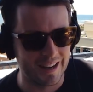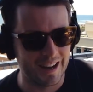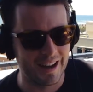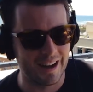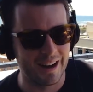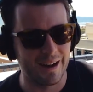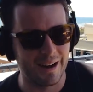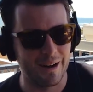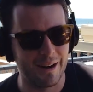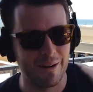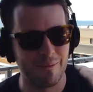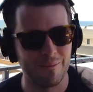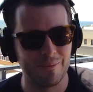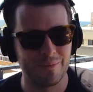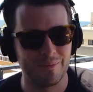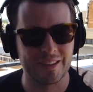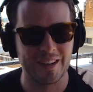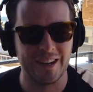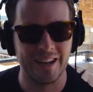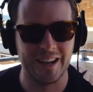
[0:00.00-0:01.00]
Um,
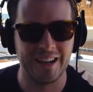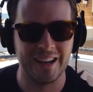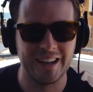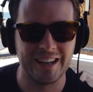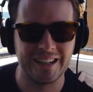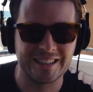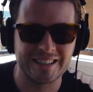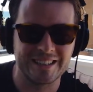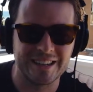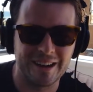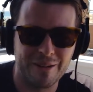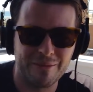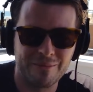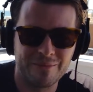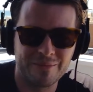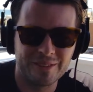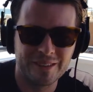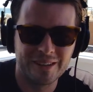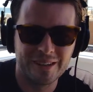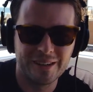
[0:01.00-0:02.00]
it's um
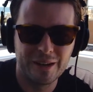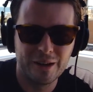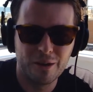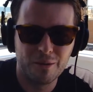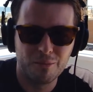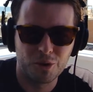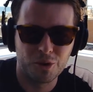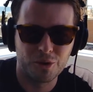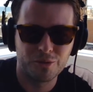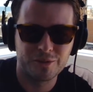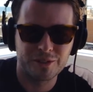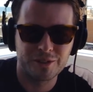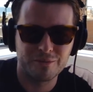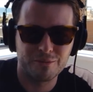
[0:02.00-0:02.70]
more of a